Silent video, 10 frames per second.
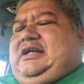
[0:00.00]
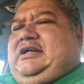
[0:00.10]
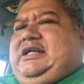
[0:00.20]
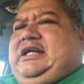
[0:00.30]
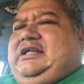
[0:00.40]

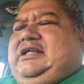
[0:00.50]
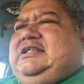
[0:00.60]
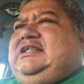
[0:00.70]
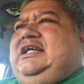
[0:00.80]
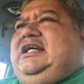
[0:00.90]
you can
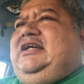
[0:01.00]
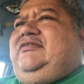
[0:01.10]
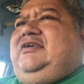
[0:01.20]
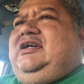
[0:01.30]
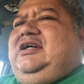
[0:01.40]
get
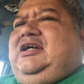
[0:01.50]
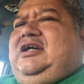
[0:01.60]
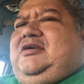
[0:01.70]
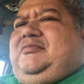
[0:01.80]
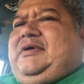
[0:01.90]
saved
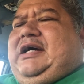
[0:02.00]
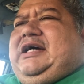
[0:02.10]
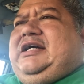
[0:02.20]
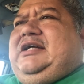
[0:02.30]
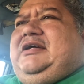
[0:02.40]

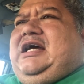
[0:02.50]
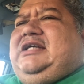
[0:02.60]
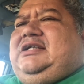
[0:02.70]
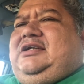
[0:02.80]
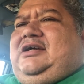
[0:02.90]
by
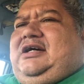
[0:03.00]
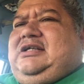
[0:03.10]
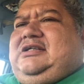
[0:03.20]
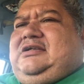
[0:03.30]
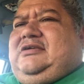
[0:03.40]
asking
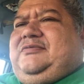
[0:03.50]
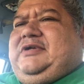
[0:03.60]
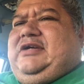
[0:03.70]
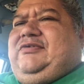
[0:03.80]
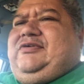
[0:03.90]
God to
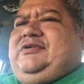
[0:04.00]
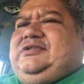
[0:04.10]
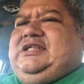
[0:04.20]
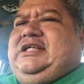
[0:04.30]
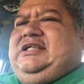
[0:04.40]
forgive you of
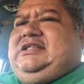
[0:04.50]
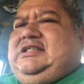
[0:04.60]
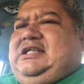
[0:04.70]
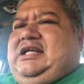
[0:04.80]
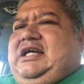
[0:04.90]
your
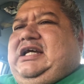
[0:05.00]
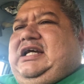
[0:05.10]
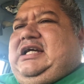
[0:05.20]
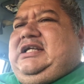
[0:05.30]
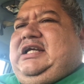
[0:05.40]
sins
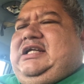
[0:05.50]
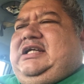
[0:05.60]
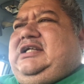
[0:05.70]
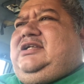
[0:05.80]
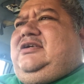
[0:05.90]
and
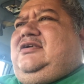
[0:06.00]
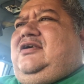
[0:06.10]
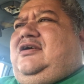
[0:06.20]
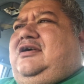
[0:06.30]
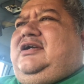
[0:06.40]
getting into your
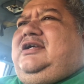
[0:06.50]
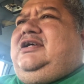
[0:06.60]
heart.